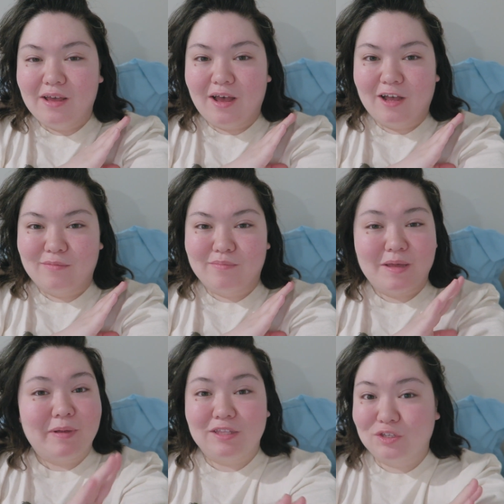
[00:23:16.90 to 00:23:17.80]
um,
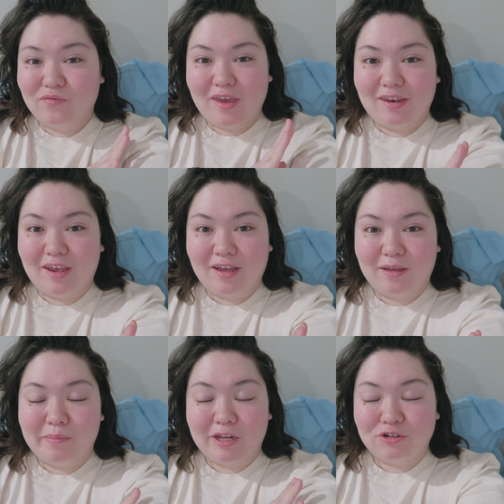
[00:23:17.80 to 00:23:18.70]
my
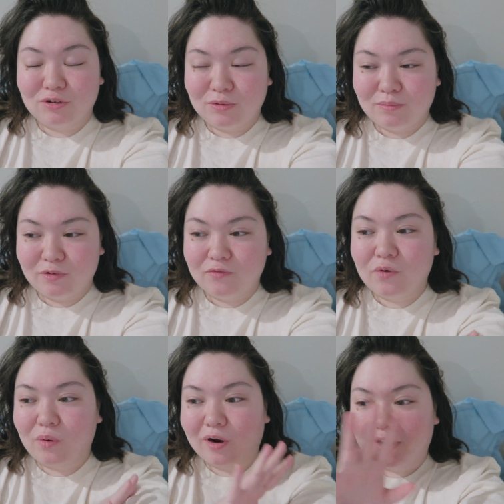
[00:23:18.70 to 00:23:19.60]
Pennsylvania bedroom
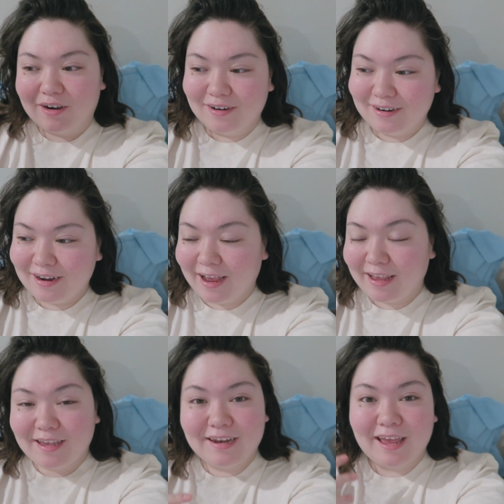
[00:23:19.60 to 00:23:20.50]
before I
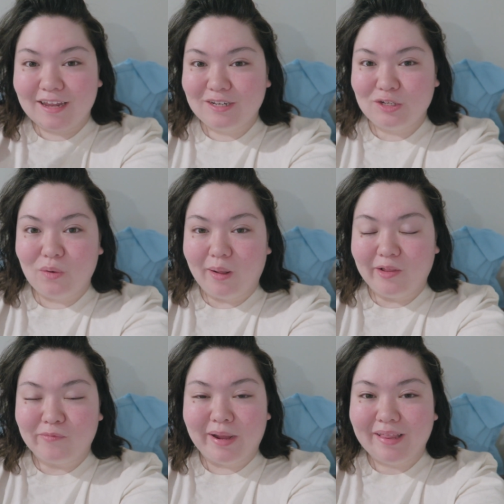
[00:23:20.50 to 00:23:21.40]
can get into all
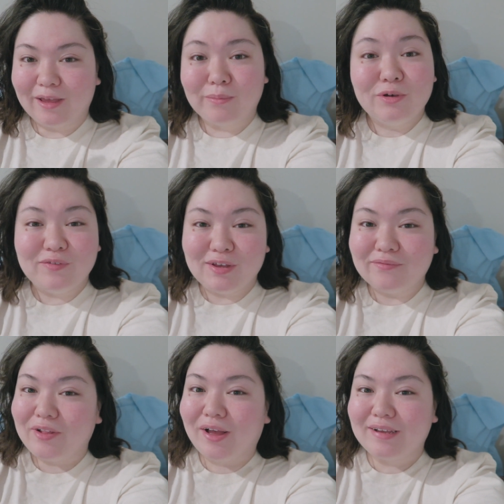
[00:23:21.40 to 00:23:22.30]
of my like moving
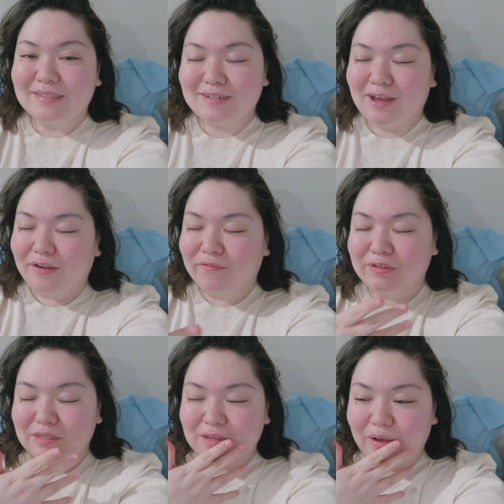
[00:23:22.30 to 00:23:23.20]
vlog stuff.
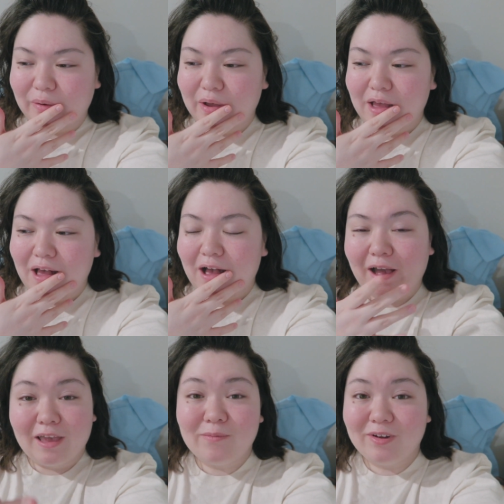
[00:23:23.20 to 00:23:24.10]
So
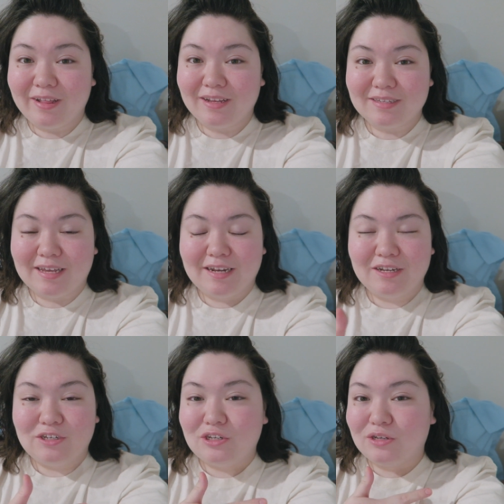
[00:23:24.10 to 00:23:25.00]
I am really
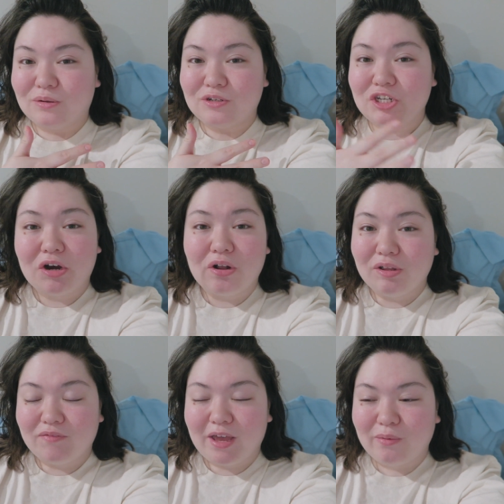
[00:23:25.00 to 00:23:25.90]
excited to share all
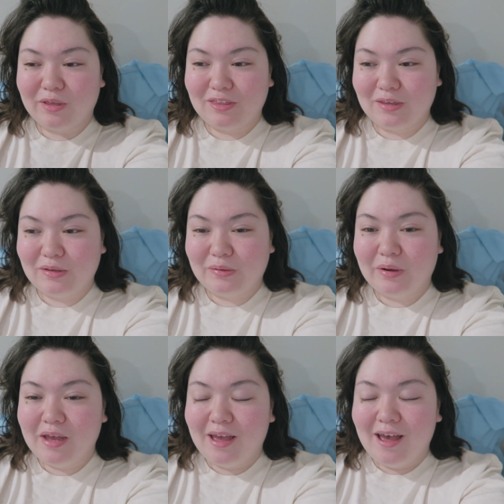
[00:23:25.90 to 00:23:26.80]
of that with you.
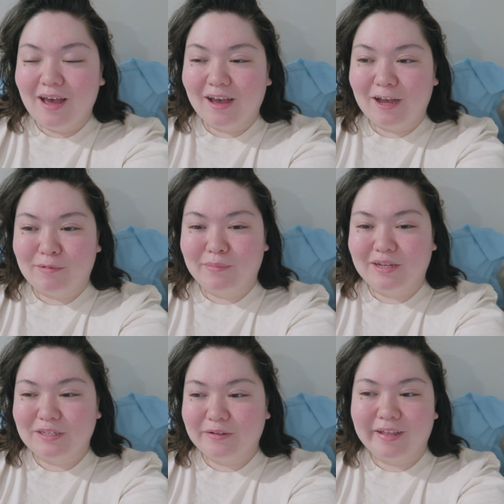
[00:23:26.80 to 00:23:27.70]
Um, I'm
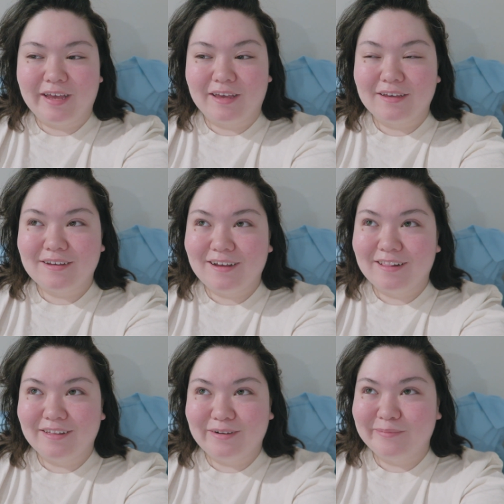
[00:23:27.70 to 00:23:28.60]
also like a
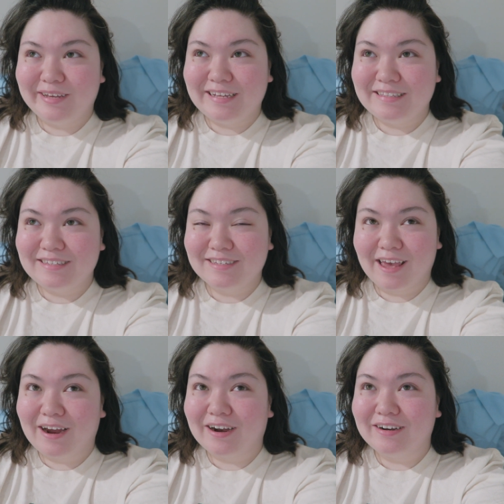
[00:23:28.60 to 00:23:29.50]
little bit
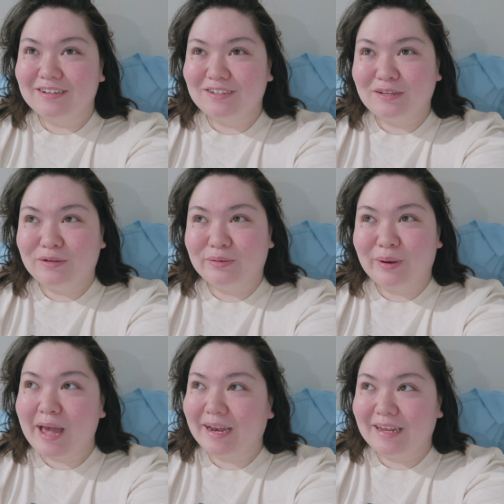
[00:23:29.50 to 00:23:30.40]
scared to
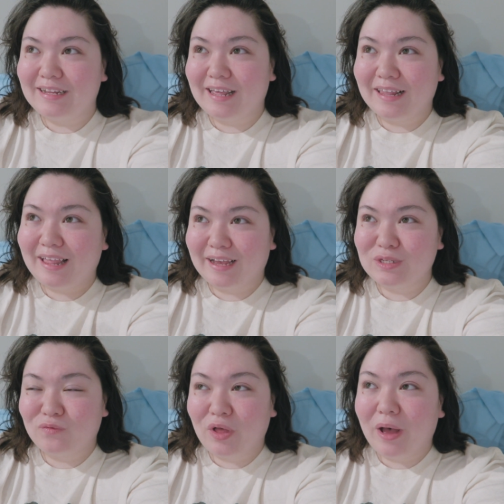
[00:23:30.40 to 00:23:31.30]
edit that
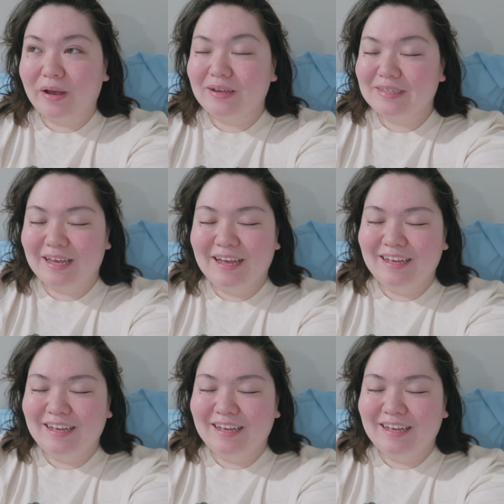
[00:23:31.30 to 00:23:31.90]
last vlog because